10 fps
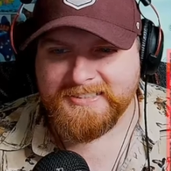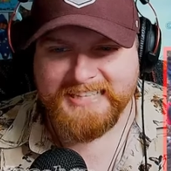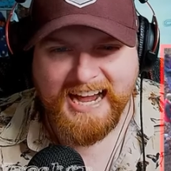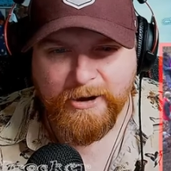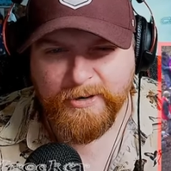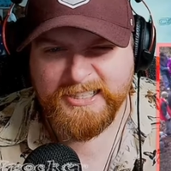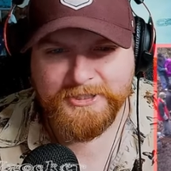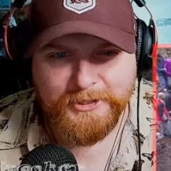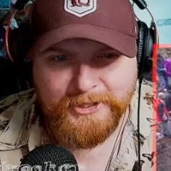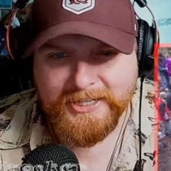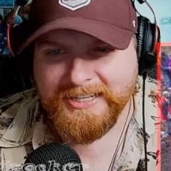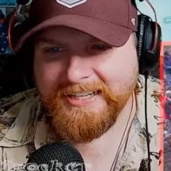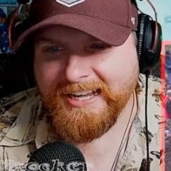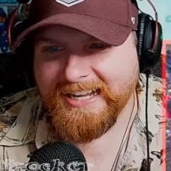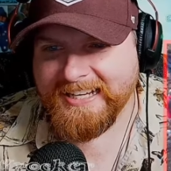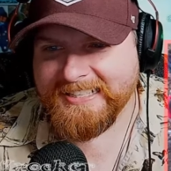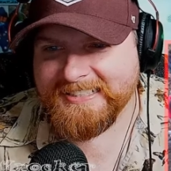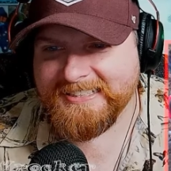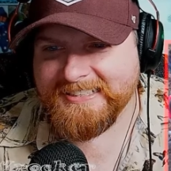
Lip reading: down and dirty and,